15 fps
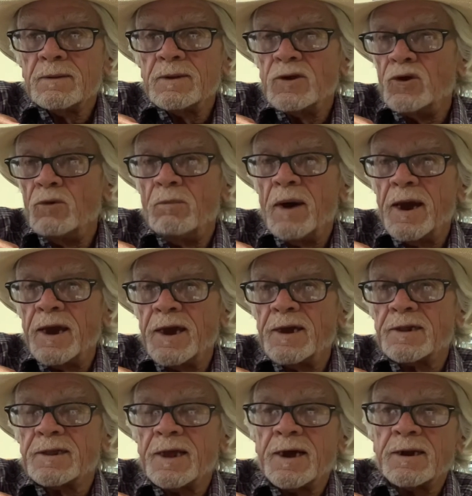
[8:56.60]
you may
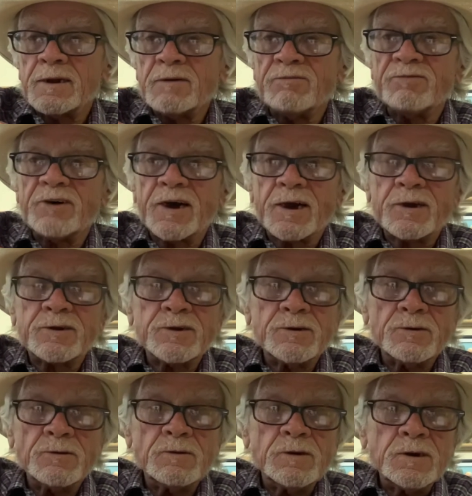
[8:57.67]
get that effect
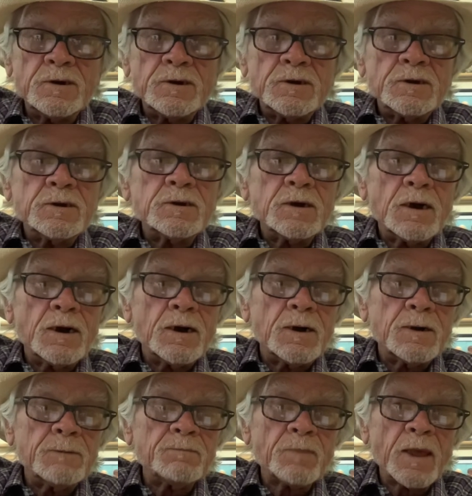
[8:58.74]
too.
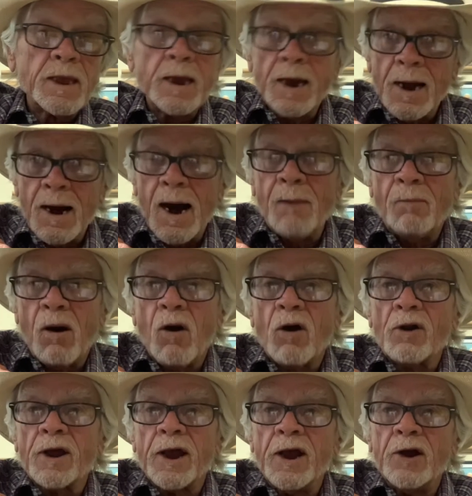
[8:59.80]
Yeah, I'm
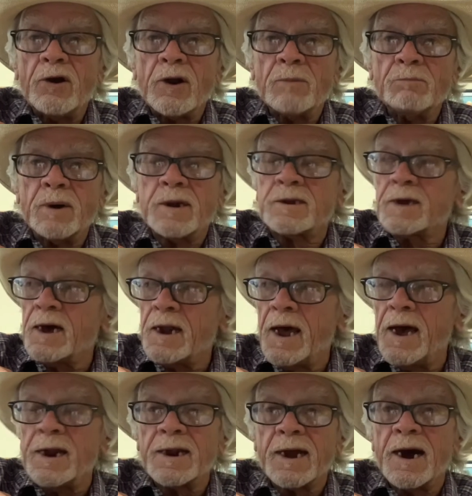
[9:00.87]
hard of hearing, but that
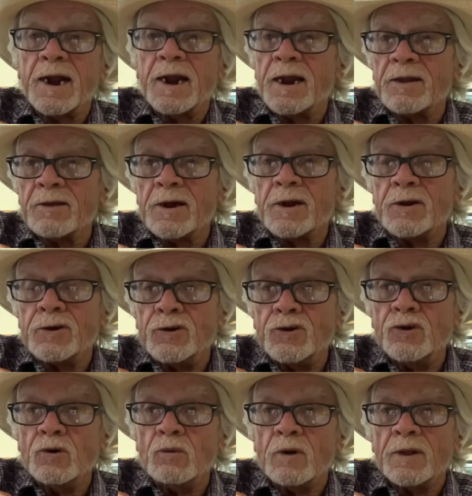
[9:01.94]
hadn't got anything to
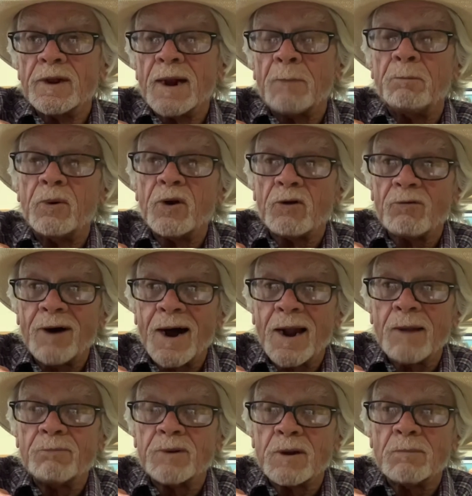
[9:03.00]
do with it. I put it right
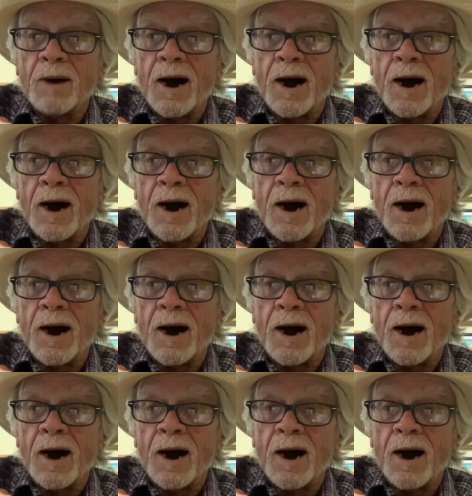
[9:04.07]
up to my